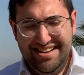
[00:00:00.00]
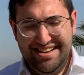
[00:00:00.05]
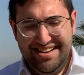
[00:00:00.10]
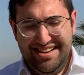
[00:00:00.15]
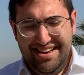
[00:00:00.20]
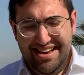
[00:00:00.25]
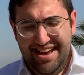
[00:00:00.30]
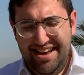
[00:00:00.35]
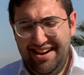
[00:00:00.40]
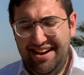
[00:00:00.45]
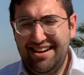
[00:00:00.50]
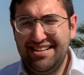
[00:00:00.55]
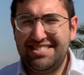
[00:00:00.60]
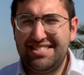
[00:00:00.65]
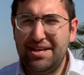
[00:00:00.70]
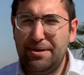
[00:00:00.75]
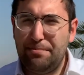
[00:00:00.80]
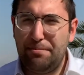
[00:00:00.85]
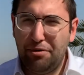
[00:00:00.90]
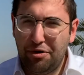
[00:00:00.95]
And I
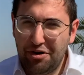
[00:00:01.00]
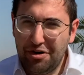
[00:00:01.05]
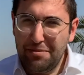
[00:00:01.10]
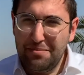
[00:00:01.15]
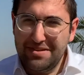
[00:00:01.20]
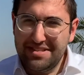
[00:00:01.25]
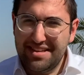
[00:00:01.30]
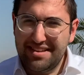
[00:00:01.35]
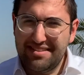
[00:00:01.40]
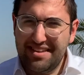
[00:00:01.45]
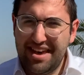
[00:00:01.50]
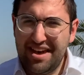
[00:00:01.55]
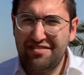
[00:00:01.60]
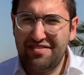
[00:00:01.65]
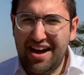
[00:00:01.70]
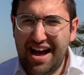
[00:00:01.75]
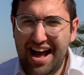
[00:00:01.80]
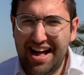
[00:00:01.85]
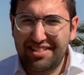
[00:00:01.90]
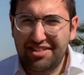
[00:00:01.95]
said, Purim is a day of
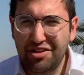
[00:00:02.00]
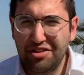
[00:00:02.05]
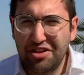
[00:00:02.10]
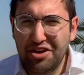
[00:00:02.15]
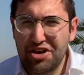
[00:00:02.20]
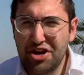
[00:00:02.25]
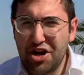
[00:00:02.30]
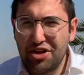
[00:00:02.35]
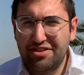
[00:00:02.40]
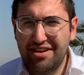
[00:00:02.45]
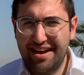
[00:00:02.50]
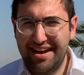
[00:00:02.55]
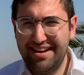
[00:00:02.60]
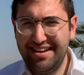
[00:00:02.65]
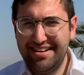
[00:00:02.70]
Adal Yoda.